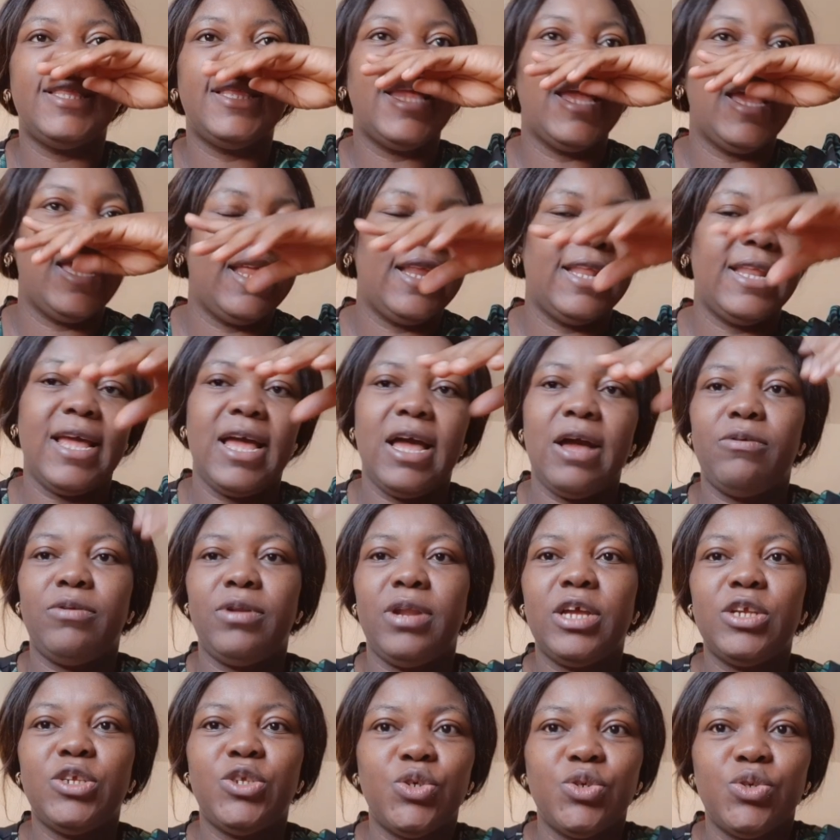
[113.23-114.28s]
Then I will
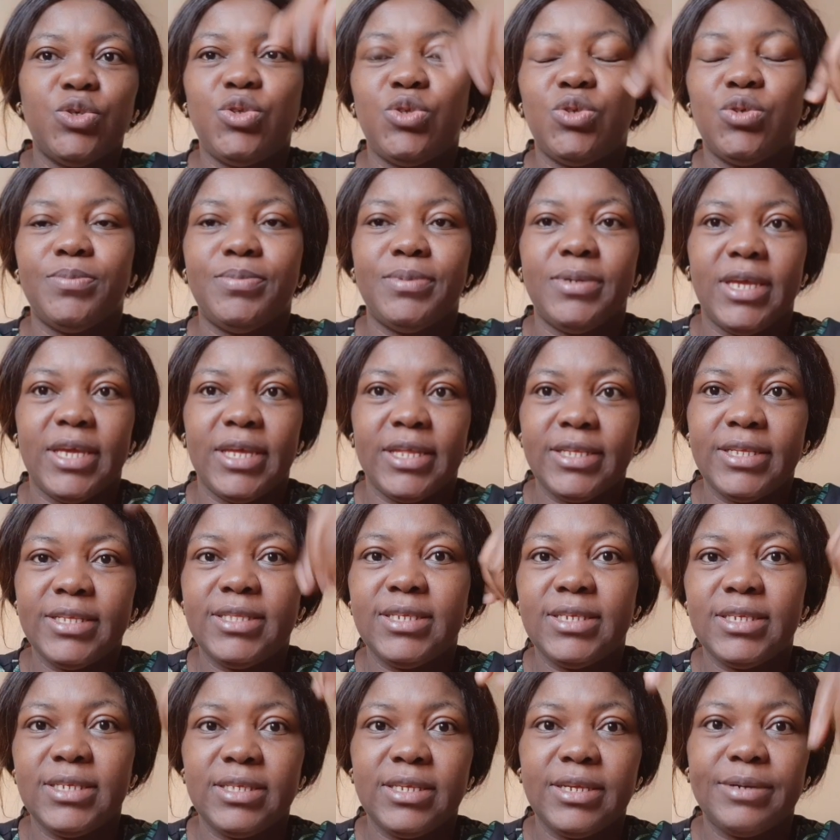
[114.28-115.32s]
not choose to be
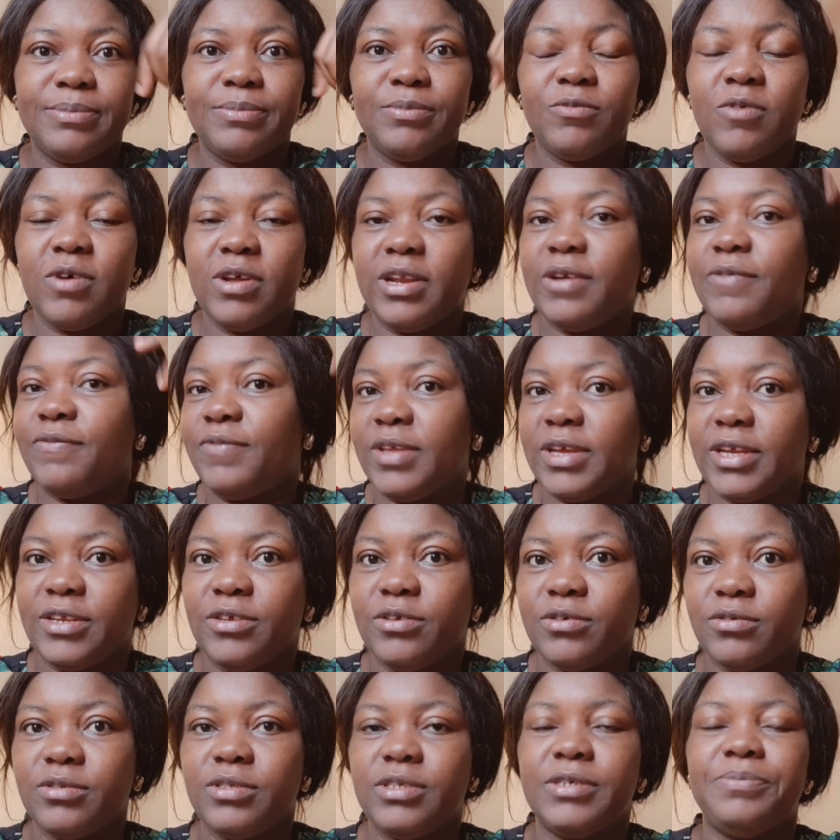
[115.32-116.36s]
editing them one after
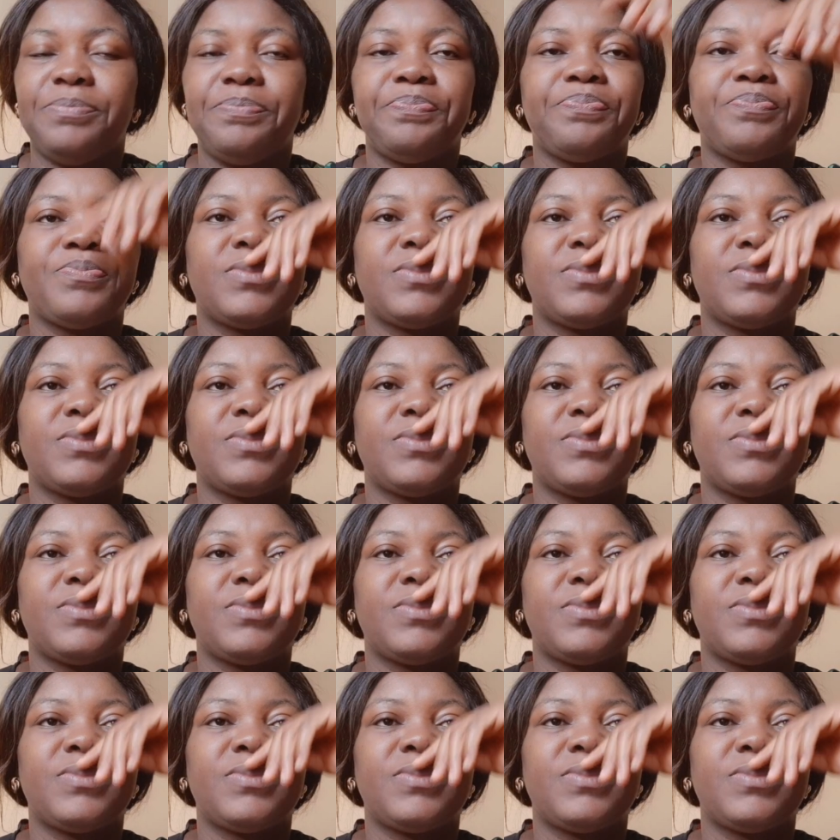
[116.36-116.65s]
the other.